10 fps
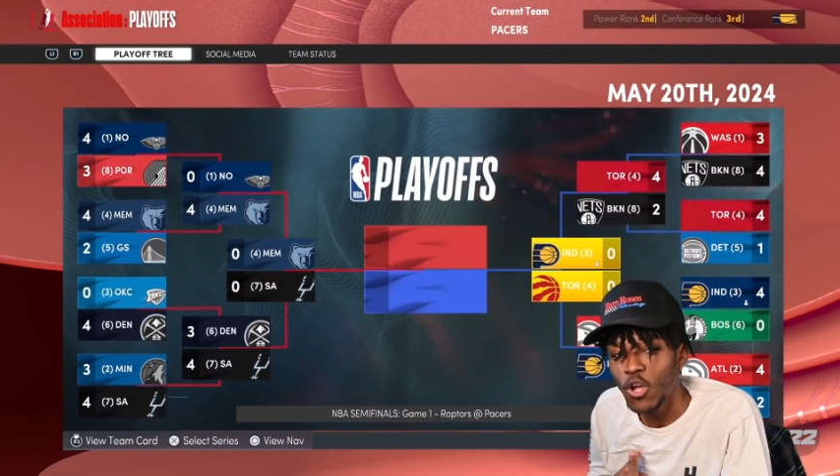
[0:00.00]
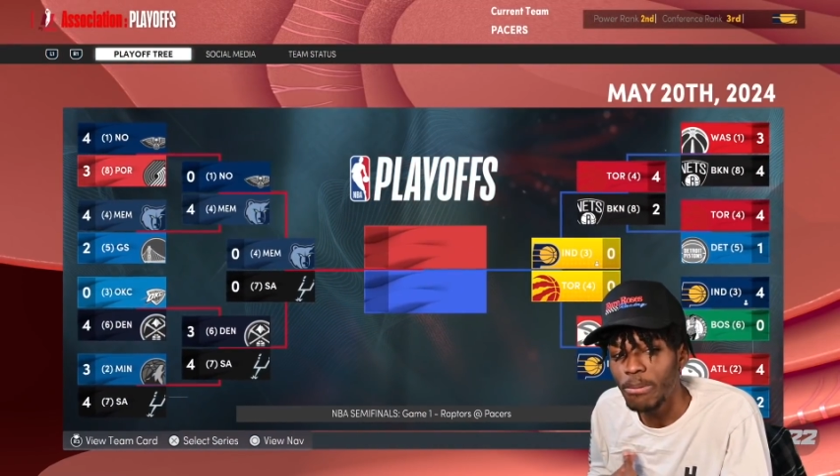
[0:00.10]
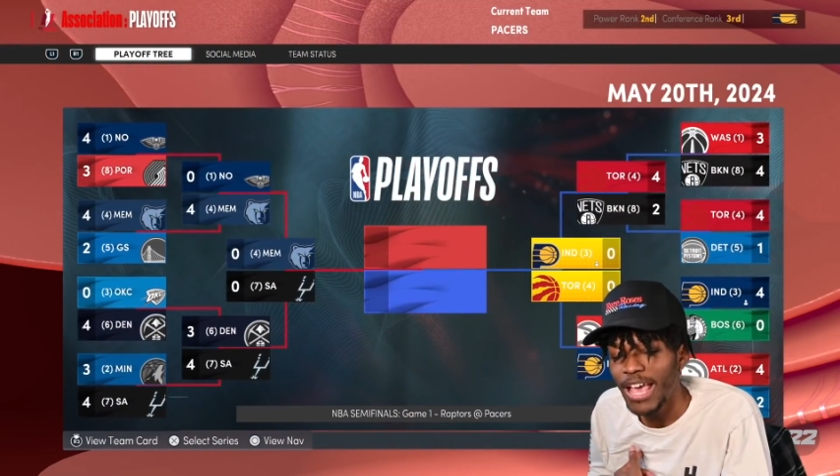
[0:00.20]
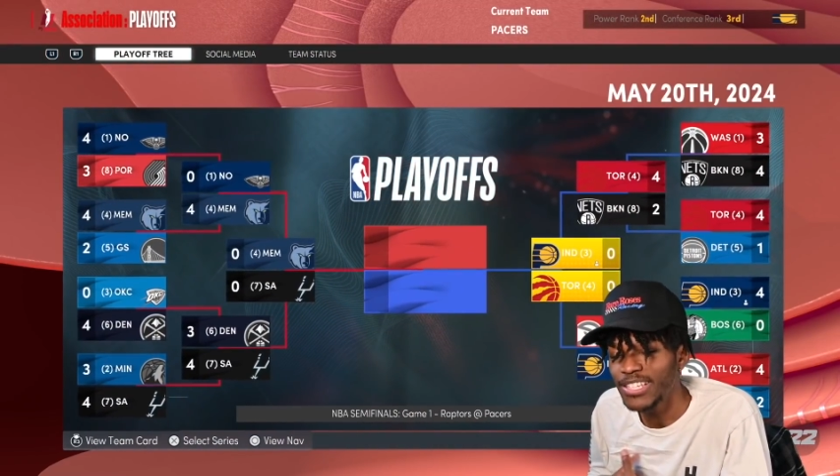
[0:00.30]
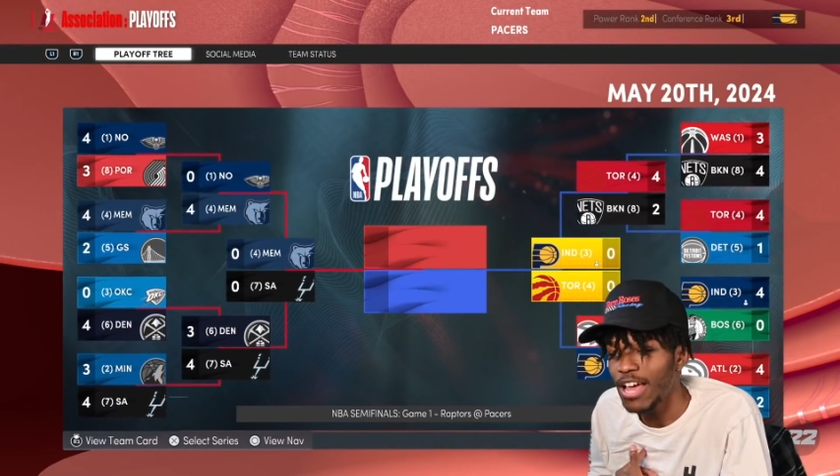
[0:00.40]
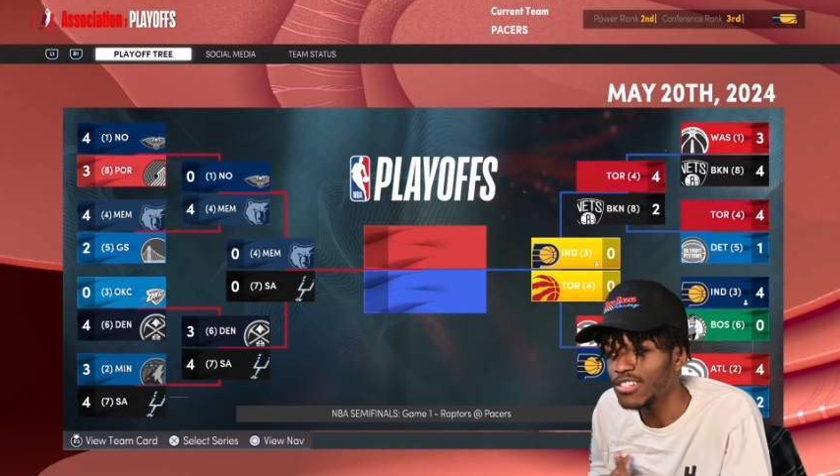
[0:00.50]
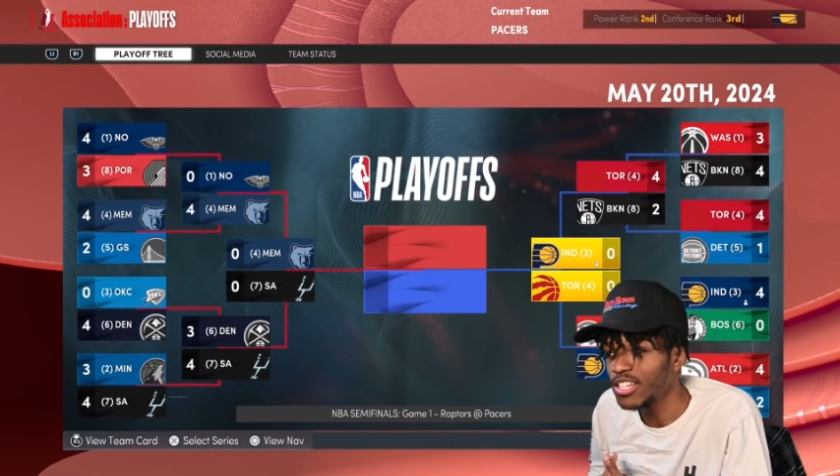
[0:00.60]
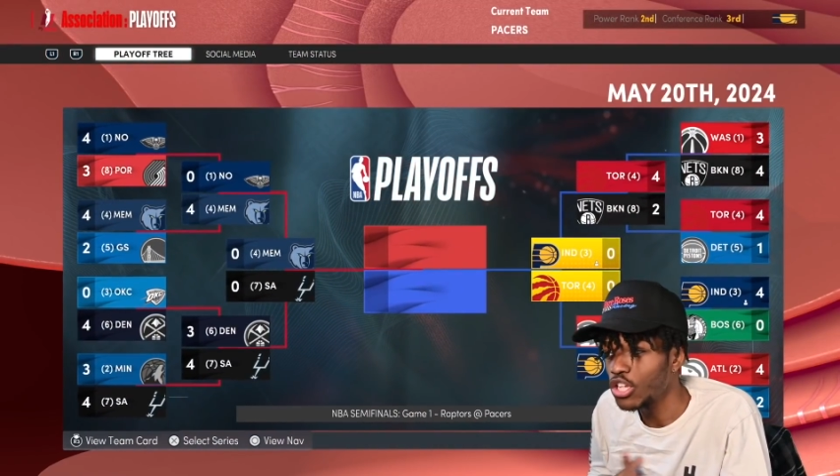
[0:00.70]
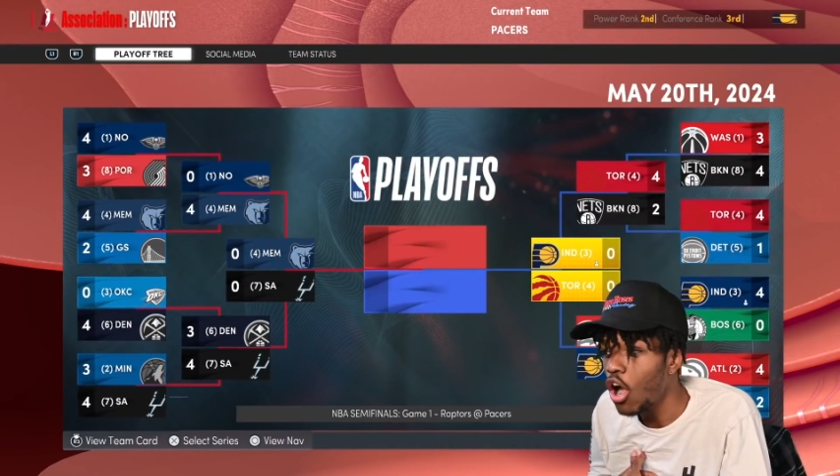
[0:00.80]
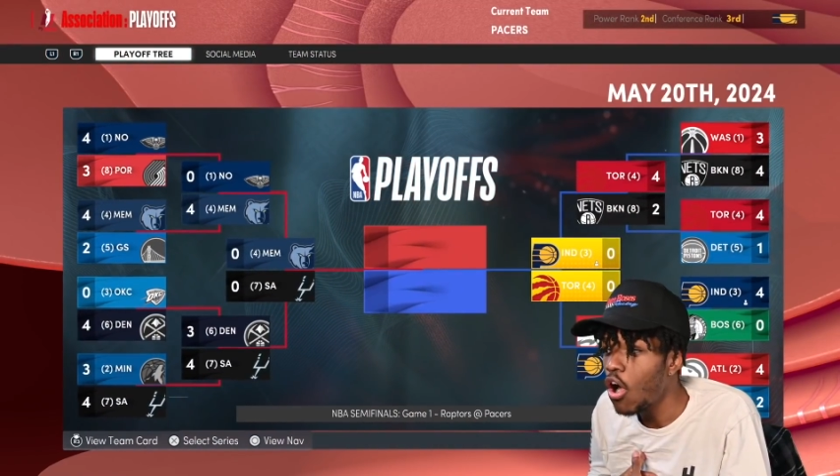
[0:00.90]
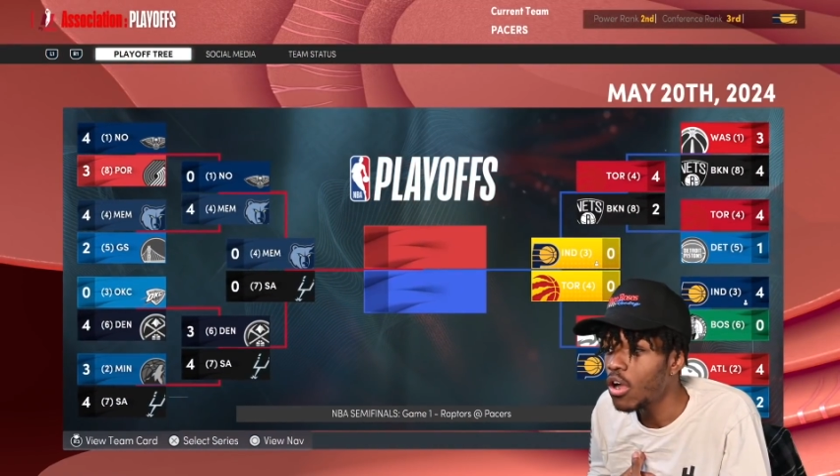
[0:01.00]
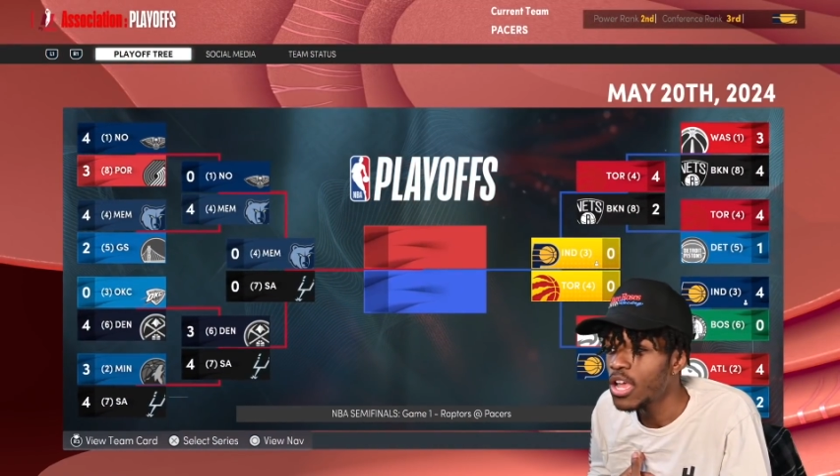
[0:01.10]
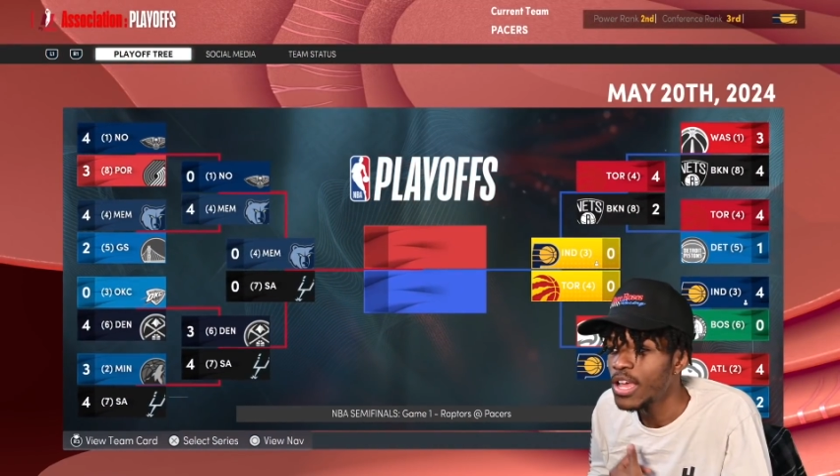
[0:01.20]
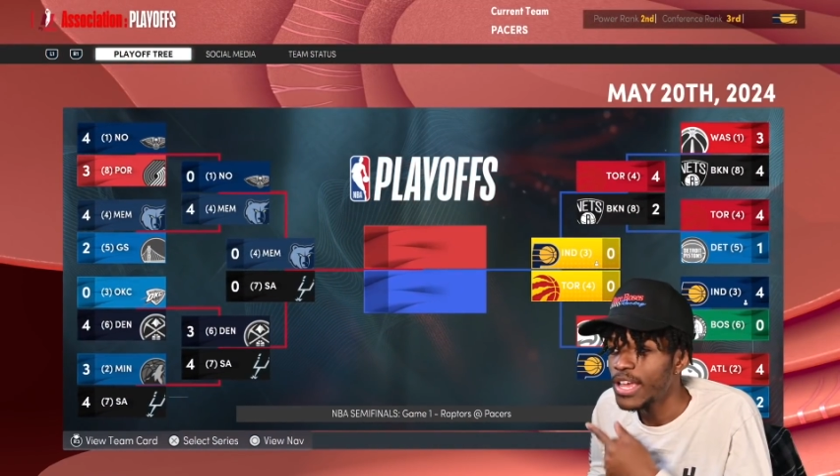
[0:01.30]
though. Pascal is a dog.